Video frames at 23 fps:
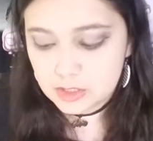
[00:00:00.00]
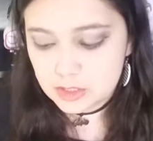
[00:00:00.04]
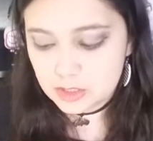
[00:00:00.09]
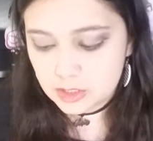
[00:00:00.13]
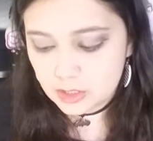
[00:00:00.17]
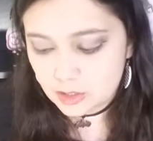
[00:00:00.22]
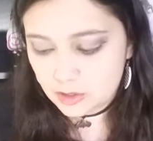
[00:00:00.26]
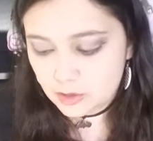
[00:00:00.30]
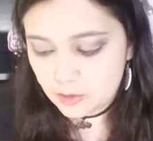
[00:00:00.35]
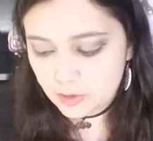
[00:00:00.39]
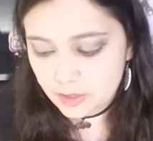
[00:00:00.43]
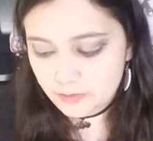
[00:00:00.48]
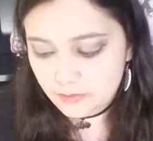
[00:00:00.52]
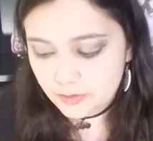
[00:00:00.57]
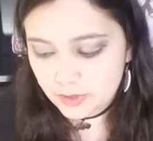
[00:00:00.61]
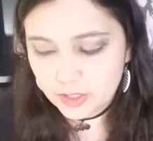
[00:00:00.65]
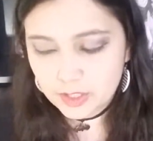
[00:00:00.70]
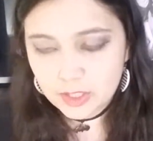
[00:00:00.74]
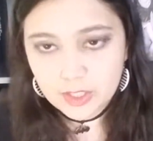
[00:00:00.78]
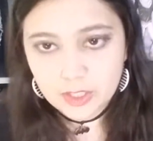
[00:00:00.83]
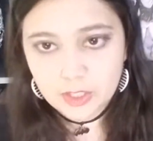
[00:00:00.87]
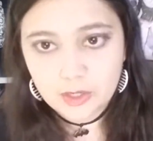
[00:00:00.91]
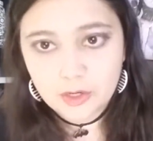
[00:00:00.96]
So if you're
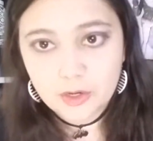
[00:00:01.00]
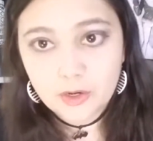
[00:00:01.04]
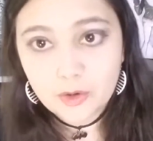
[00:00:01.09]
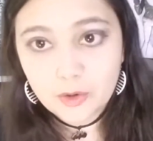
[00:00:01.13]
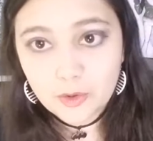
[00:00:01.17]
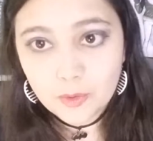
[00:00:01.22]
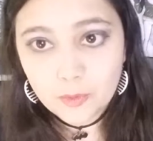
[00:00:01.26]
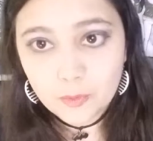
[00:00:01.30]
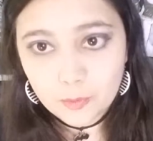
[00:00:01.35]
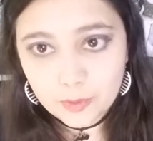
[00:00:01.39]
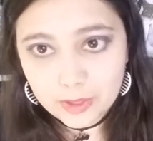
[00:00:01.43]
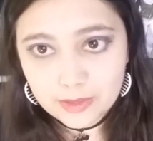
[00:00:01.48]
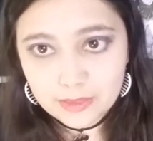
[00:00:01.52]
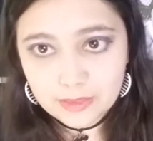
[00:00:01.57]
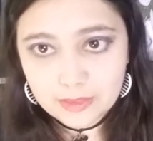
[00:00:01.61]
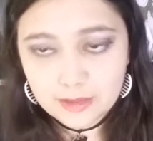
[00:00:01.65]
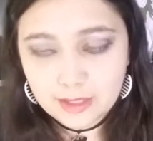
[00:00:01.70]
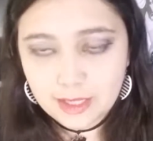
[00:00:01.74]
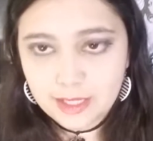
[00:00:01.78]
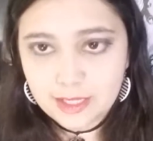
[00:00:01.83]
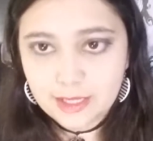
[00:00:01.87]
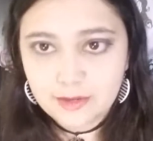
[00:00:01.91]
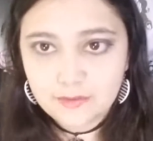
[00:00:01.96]
gonna go with
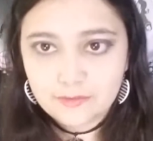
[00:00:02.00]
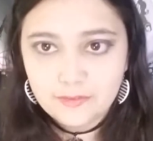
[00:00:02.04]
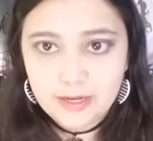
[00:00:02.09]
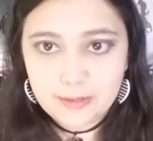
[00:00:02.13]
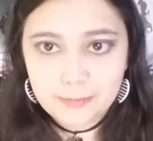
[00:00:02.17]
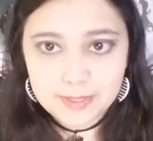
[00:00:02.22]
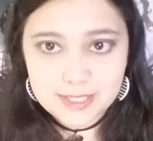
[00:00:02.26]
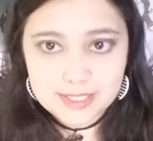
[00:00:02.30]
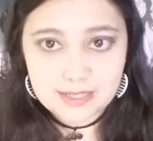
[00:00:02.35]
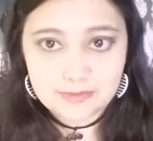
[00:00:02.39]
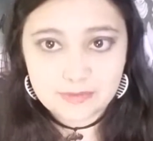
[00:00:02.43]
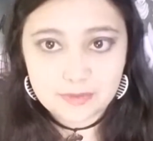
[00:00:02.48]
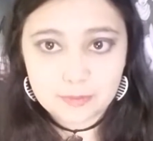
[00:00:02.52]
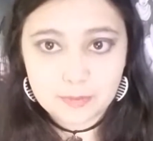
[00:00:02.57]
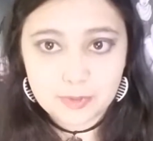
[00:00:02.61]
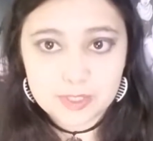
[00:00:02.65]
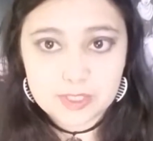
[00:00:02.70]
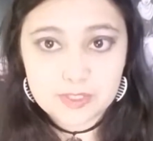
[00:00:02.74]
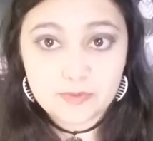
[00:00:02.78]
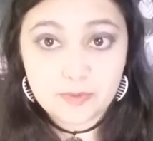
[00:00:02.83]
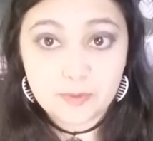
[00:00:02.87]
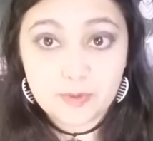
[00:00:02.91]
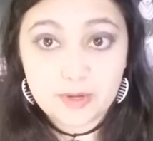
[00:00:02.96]
getting 5x7
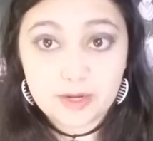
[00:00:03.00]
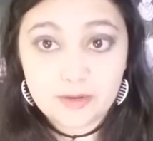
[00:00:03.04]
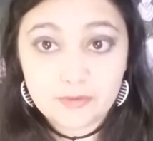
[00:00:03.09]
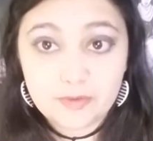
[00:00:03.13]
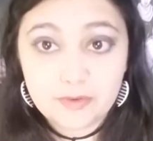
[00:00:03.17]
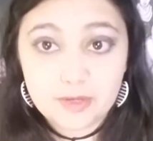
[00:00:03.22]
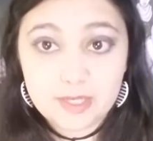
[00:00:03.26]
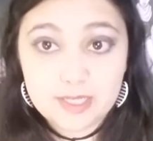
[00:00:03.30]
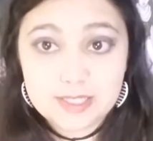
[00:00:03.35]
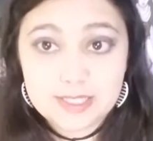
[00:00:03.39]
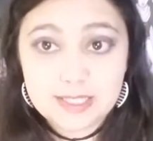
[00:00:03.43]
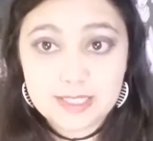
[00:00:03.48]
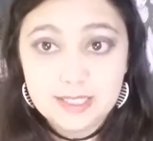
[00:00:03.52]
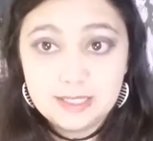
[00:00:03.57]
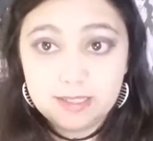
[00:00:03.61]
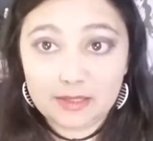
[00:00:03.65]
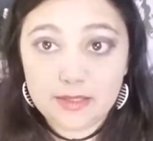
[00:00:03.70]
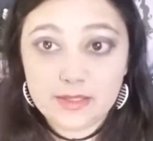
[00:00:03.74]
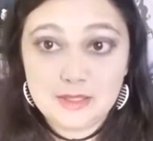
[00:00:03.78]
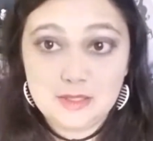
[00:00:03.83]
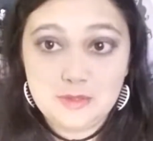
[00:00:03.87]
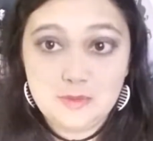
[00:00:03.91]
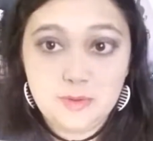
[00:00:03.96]
prints for whatever
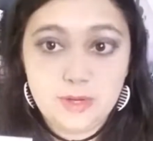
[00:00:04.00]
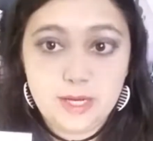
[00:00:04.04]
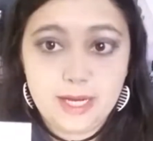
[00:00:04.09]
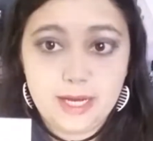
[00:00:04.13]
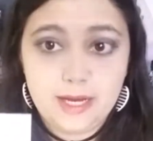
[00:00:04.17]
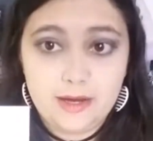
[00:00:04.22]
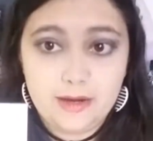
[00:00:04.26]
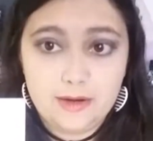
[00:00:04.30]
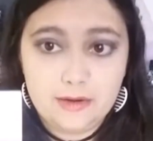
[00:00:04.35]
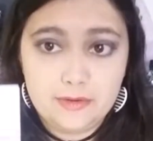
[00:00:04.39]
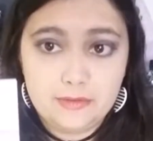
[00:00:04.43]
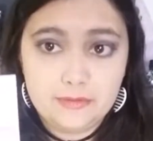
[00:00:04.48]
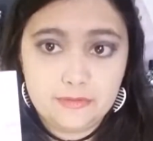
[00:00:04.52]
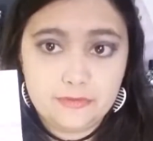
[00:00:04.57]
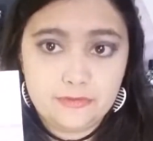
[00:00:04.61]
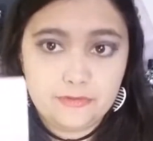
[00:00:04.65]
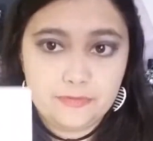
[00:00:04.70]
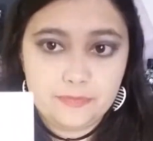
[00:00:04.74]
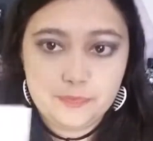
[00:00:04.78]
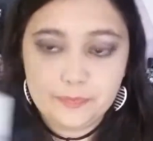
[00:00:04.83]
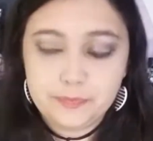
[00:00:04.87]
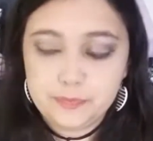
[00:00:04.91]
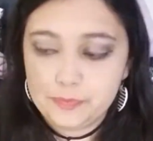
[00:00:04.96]
reason, you have,
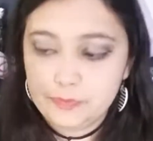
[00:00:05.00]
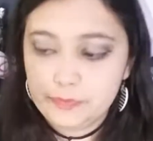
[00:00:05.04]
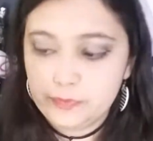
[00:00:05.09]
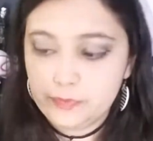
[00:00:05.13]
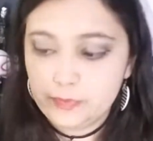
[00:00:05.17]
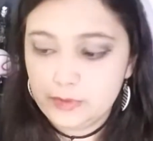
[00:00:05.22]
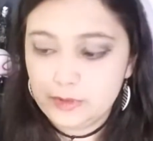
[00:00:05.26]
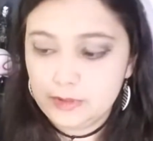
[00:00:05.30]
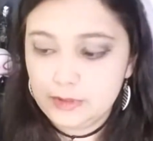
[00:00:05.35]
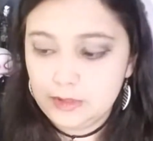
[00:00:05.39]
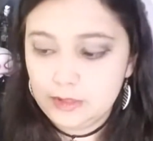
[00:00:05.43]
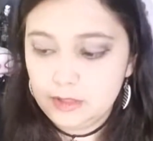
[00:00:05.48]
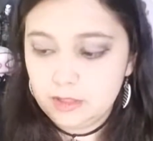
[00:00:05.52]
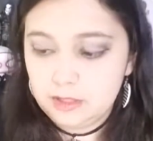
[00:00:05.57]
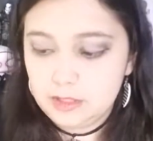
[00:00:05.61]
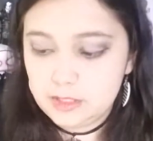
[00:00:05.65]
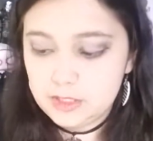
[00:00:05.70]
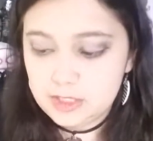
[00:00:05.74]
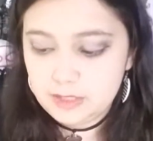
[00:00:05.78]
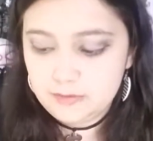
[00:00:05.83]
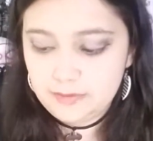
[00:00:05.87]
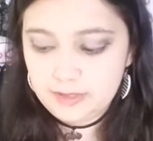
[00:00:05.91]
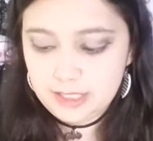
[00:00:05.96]

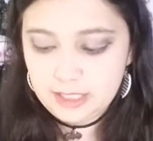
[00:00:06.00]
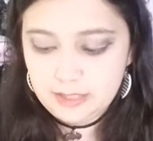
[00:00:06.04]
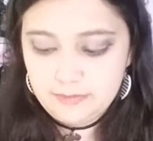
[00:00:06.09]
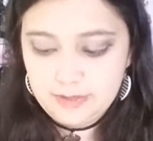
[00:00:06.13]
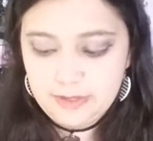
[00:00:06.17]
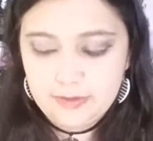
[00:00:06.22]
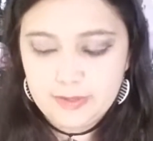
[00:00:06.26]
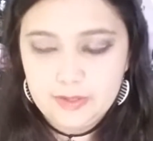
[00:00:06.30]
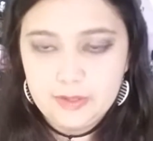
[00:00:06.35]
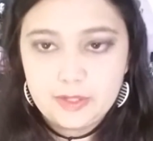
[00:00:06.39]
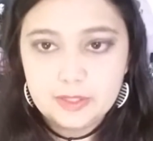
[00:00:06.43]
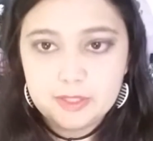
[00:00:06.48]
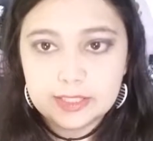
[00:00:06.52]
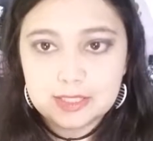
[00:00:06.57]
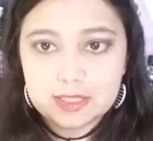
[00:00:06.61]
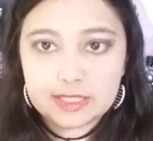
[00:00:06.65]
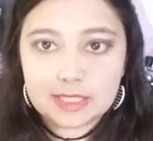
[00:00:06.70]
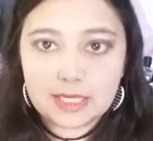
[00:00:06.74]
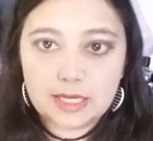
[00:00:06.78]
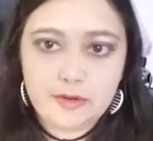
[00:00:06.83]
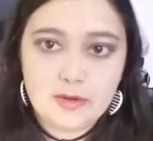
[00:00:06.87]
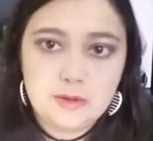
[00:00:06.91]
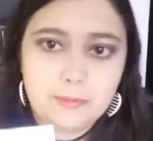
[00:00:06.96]
just to give you an idea of how I look, this
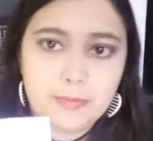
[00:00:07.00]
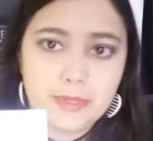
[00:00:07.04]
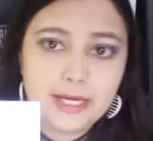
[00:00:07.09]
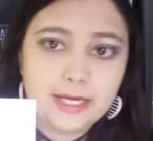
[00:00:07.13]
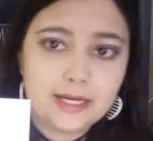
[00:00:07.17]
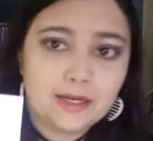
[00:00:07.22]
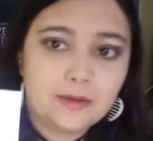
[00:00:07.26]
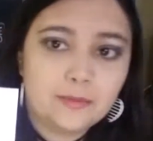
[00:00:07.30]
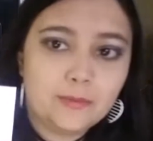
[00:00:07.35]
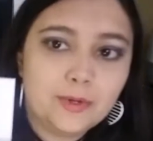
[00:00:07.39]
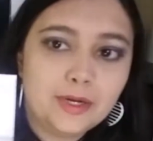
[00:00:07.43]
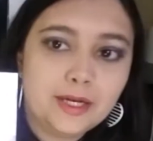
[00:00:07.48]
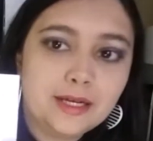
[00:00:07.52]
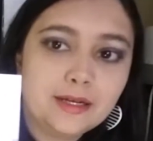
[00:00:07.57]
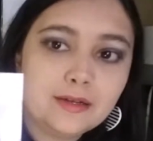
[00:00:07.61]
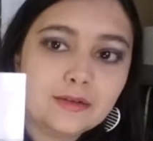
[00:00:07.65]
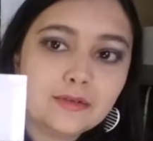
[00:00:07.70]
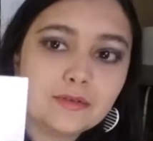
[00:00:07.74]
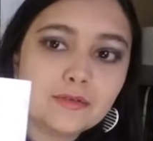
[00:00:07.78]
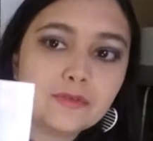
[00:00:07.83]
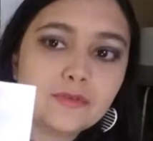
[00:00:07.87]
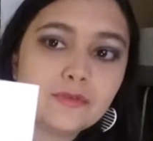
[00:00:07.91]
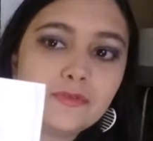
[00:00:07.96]
is how a black and white
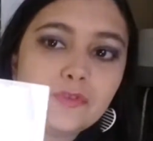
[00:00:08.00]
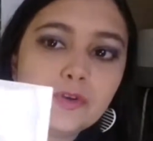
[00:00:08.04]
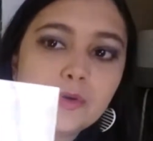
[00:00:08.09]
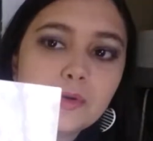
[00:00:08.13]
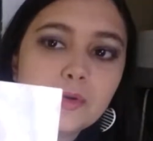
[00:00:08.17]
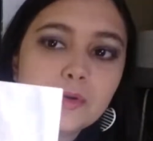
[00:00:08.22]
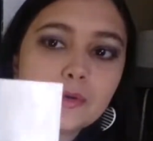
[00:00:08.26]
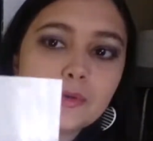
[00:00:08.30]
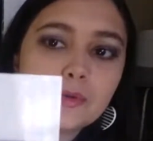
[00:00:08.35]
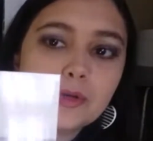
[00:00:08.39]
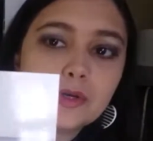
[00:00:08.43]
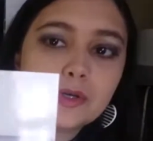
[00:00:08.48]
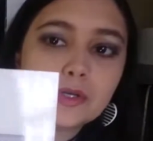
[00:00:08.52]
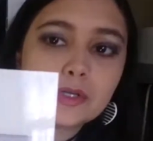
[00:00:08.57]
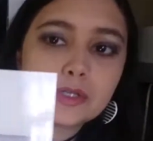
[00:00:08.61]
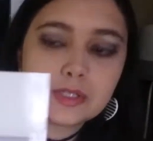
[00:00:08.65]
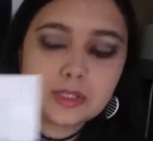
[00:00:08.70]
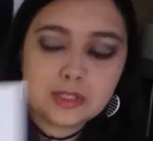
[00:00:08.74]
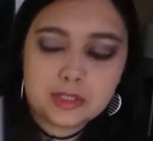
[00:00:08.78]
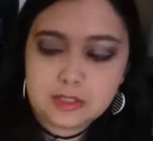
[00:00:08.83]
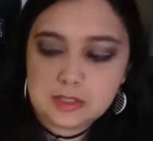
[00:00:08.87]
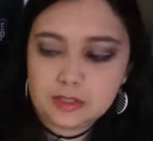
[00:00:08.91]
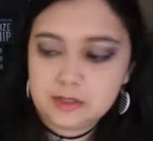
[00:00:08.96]
photo
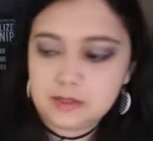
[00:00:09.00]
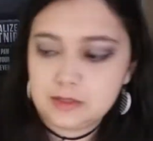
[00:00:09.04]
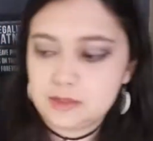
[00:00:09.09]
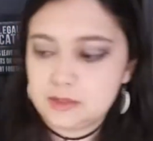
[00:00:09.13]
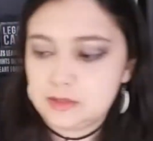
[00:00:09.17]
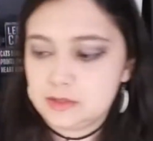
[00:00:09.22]
looks.